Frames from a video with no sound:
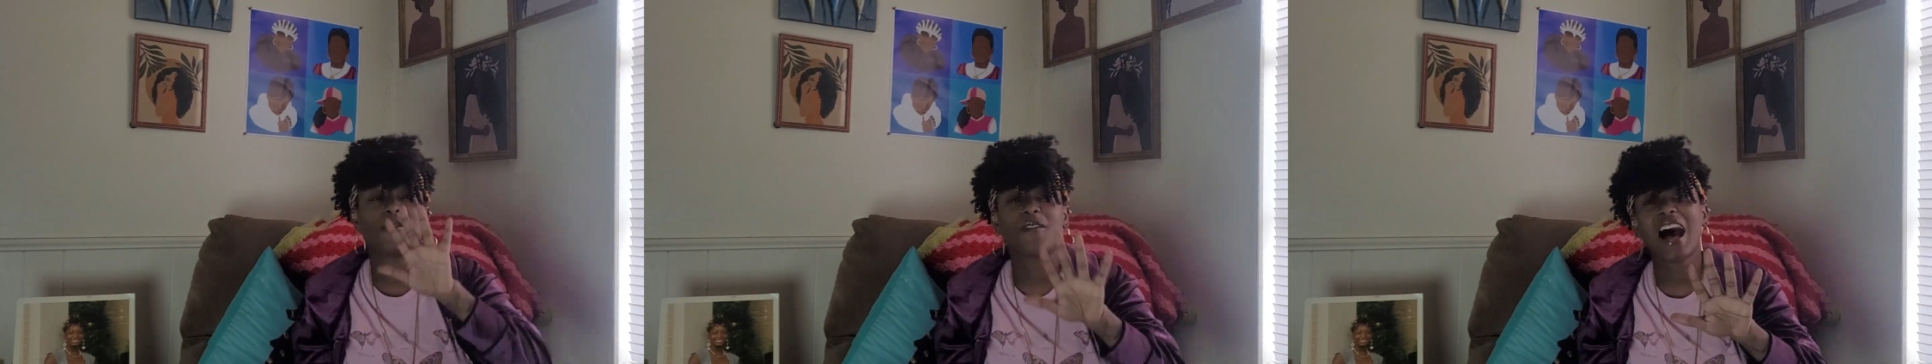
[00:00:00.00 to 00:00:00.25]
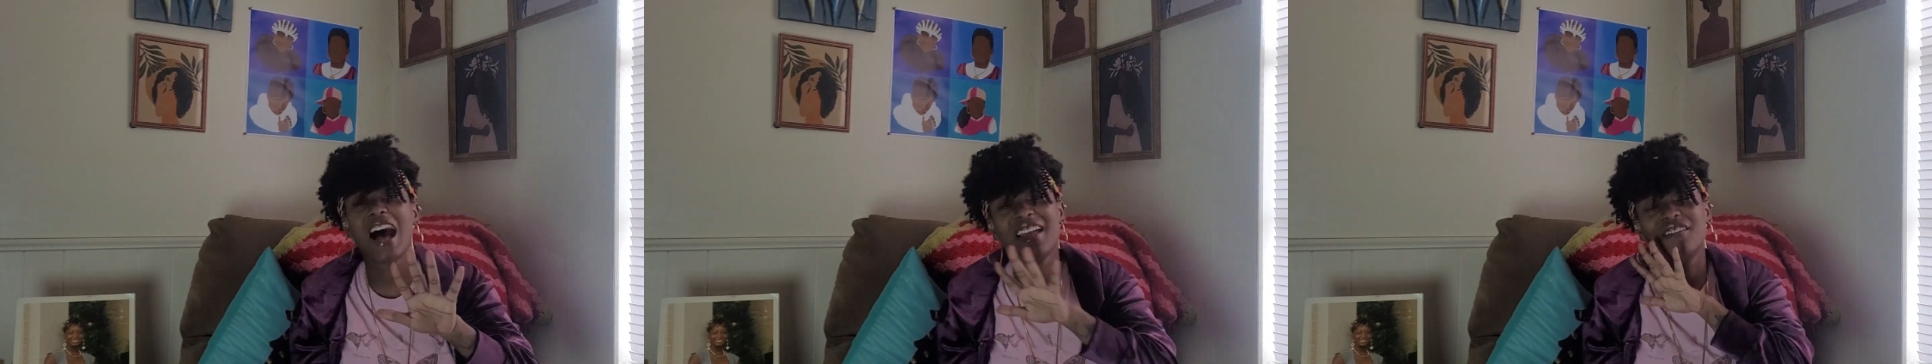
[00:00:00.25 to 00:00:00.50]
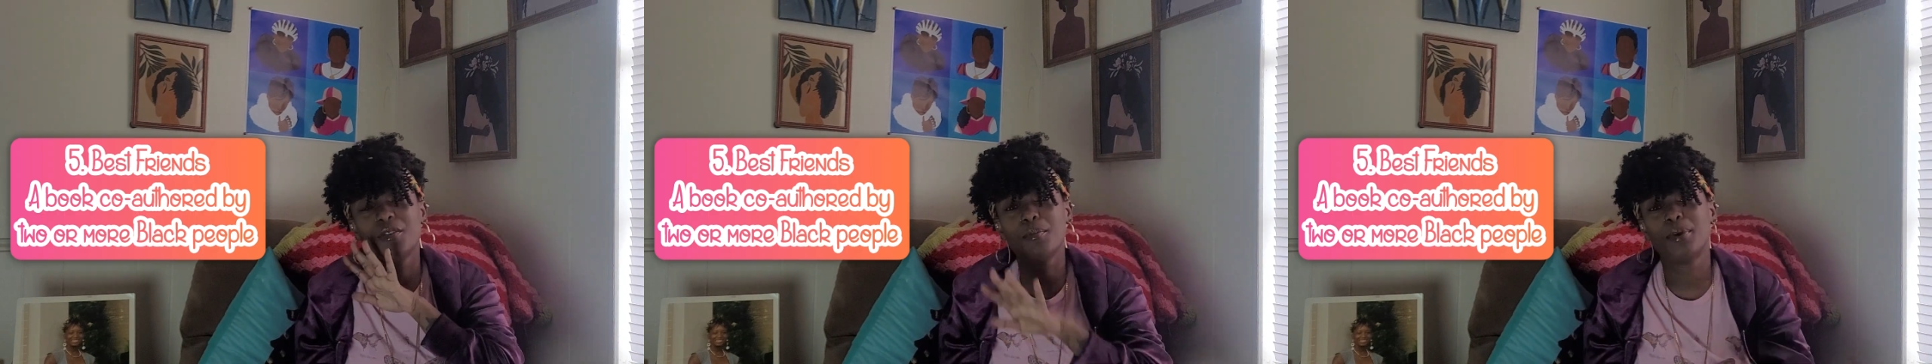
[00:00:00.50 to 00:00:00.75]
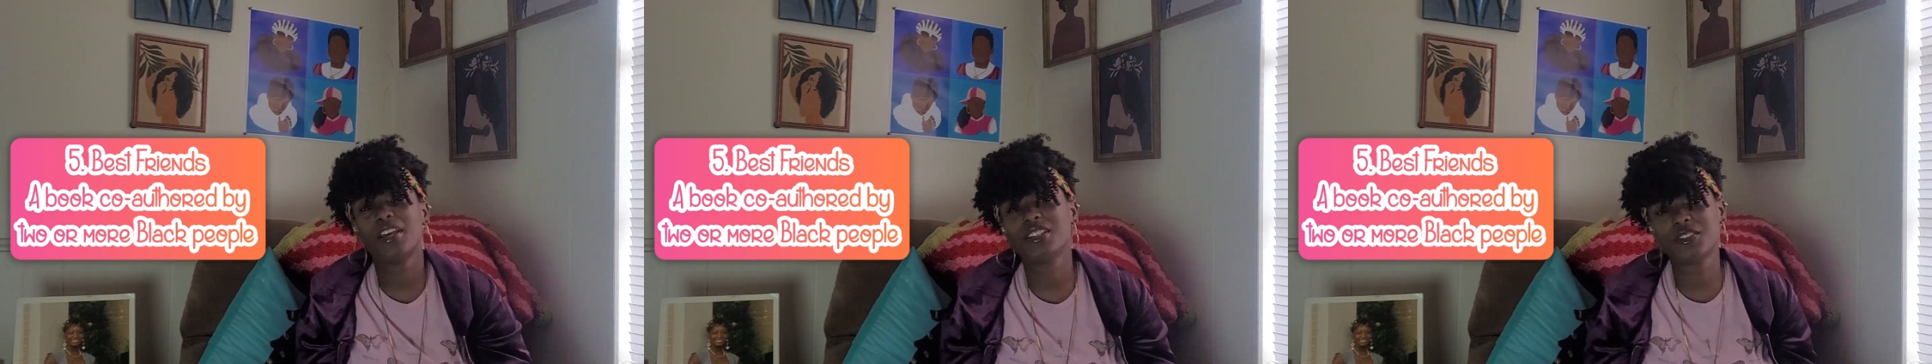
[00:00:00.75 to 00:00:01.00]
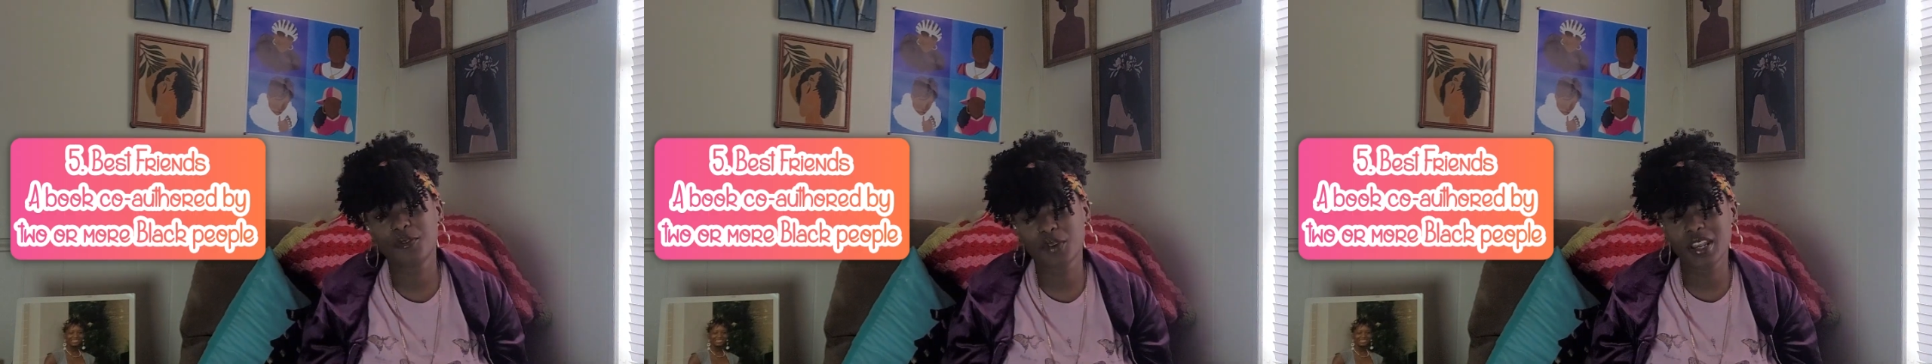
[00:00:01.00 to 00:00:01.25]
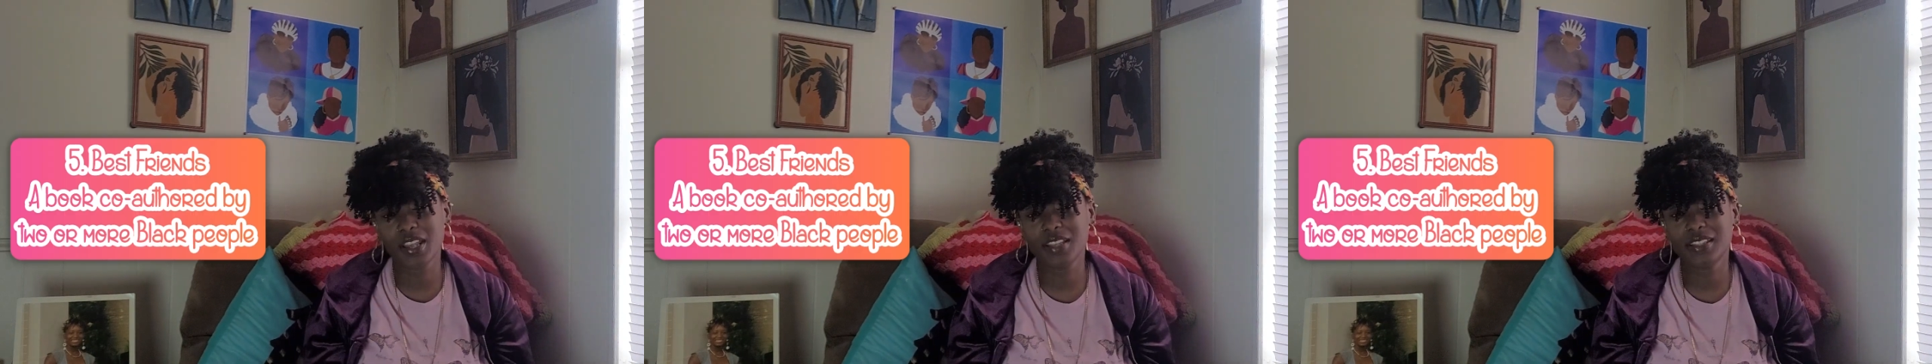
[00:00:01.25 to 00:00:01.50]
5 Best
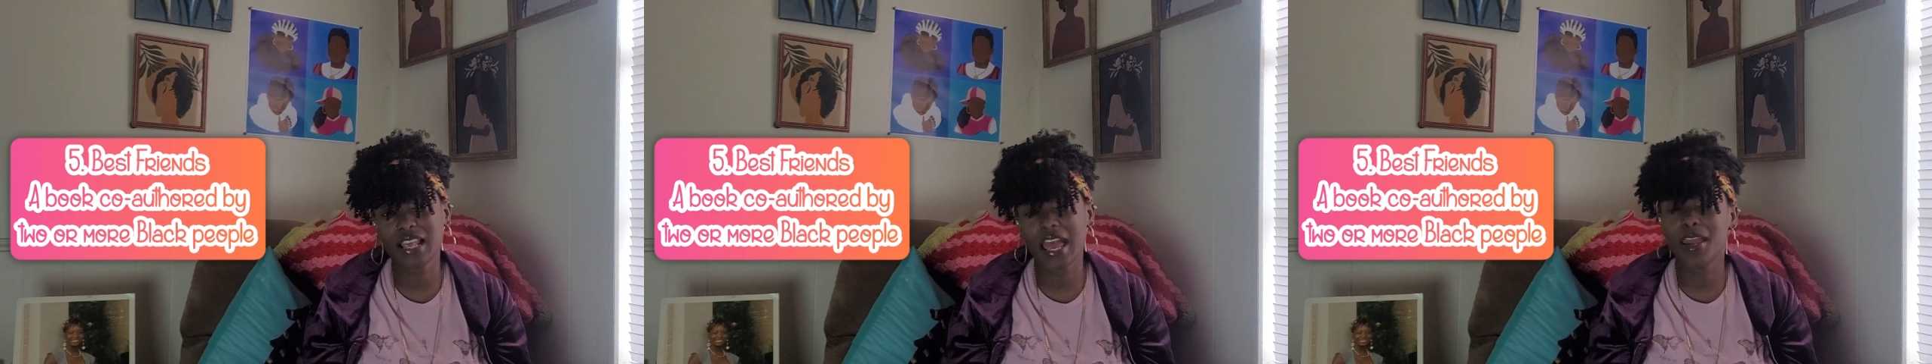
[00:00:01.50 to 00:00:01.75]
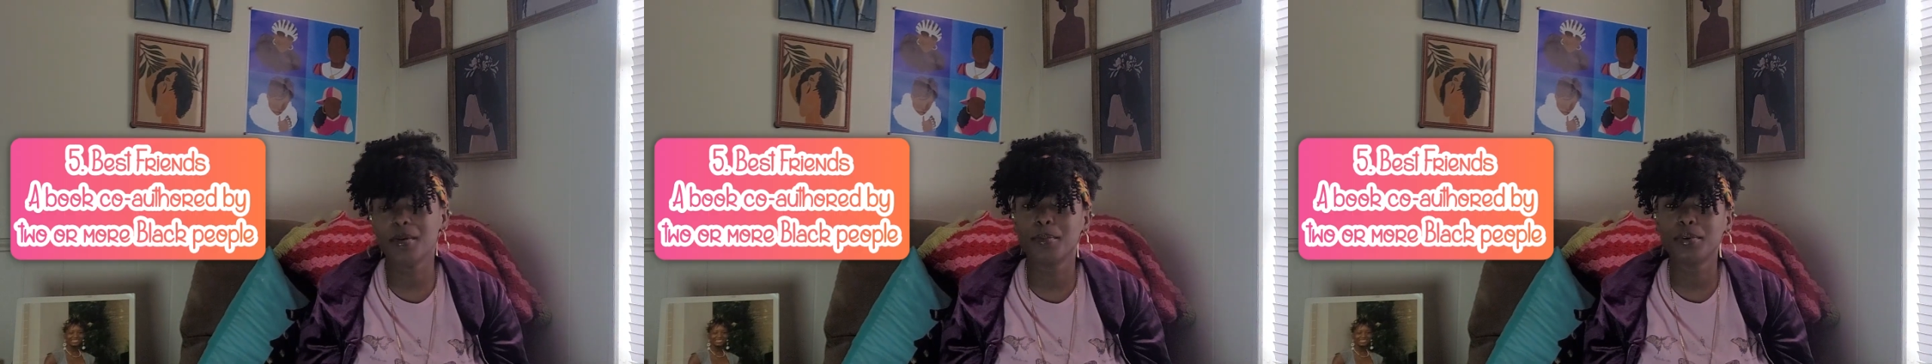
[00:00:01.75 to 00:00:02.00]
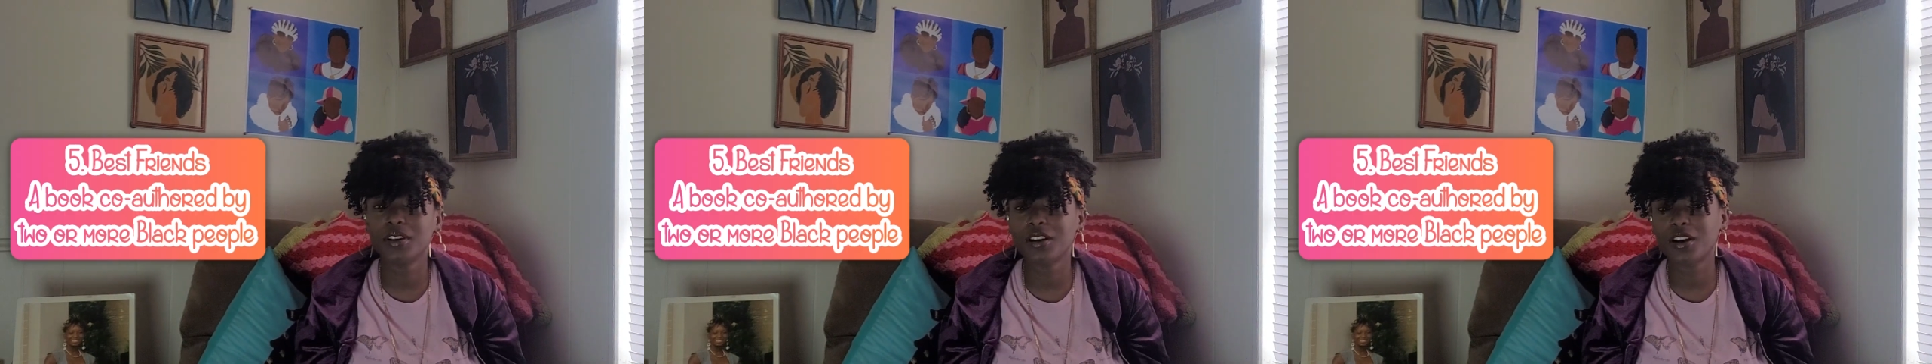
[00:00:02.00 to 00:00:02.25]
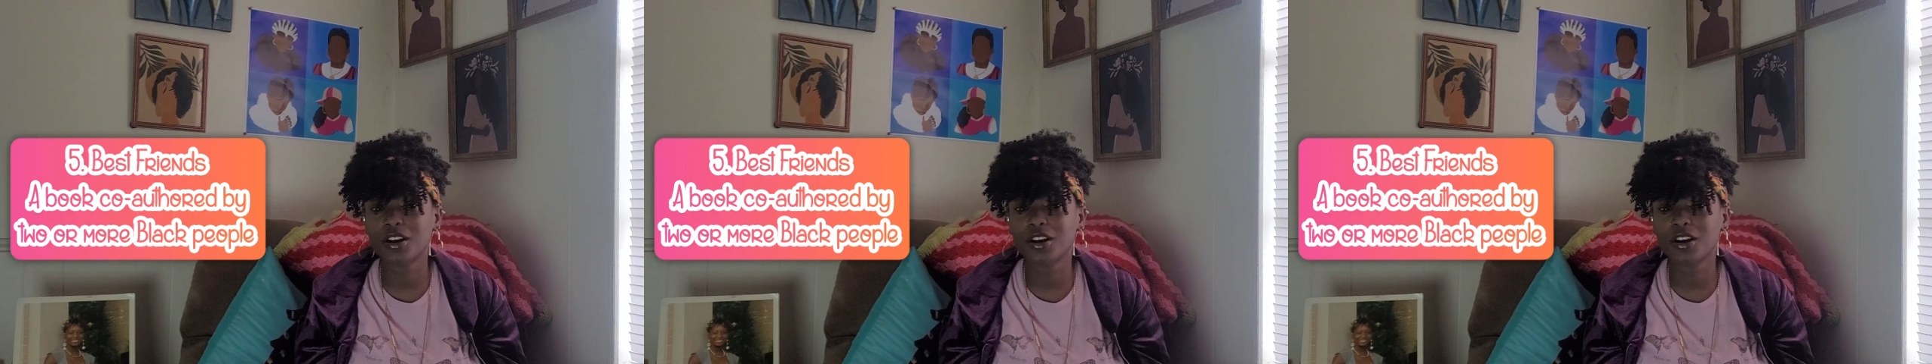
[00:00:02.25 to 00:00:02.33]
Friends, a book